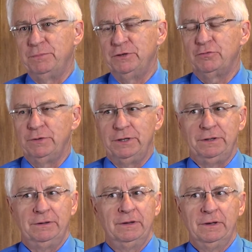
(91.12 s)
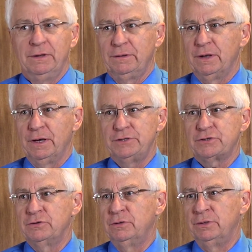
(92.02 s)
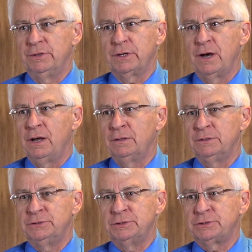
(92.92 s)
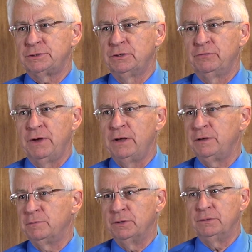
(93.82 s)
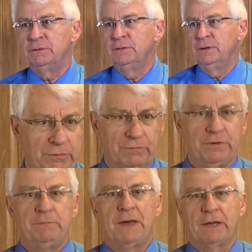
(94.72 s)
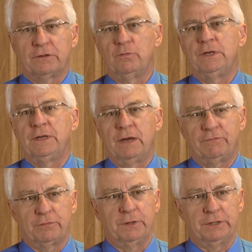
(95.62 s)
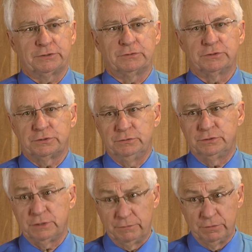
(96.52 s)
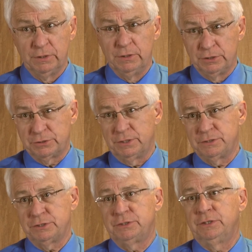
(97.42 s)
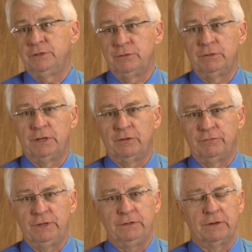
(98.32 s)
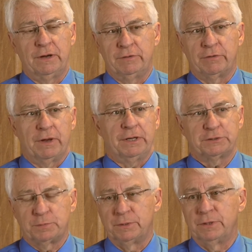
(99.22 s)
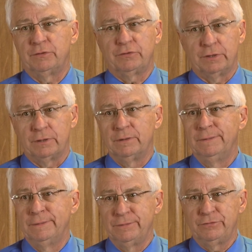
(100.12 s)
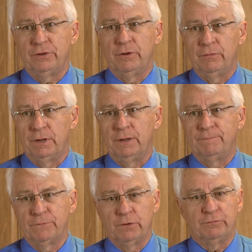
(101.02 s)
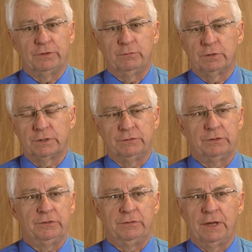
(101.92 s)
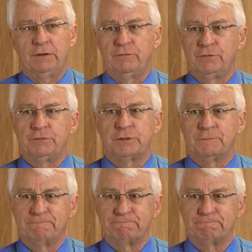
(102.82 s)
between the high school and the college is so valuable. The feedback that we get from the high school students that have transitioned into UNLV, they're having a great experience here. So um, hopefully we'll continue that in the future.